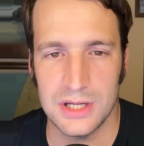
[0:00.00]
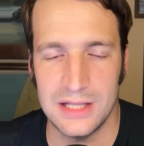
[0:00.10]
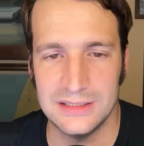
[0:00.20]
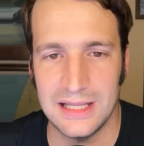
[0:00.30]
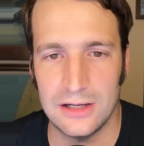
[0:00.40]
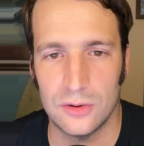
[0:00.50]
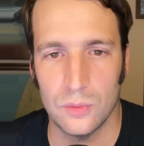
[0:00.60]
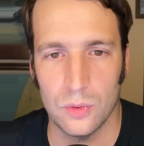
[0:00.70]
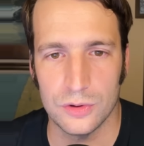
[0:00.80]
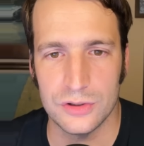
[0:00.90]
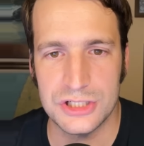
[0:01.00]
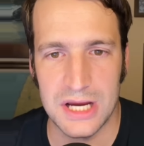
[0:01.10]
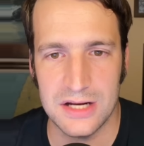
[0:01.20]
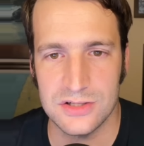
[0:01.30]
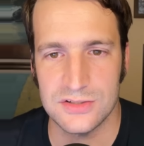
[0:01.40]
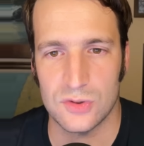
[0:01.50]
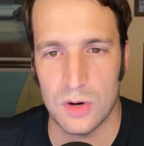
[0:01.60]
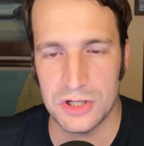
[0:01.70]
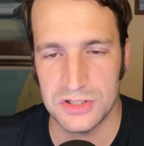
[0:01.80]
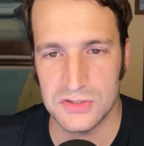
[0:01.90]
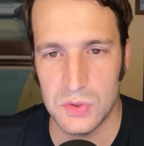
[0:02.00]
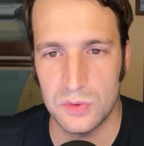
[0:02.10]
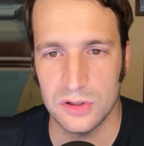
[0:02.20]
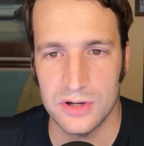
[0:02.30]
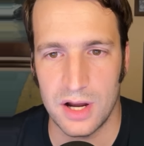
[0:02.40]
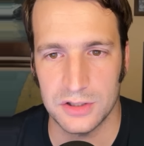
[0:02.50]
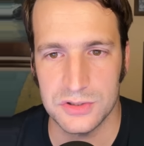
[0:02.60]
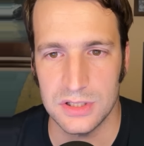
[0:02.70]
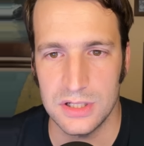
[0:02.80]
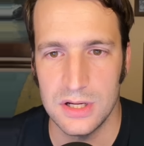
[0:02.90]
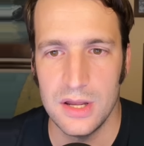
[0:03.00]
and later ordered changes to Russia's nuclear doctrine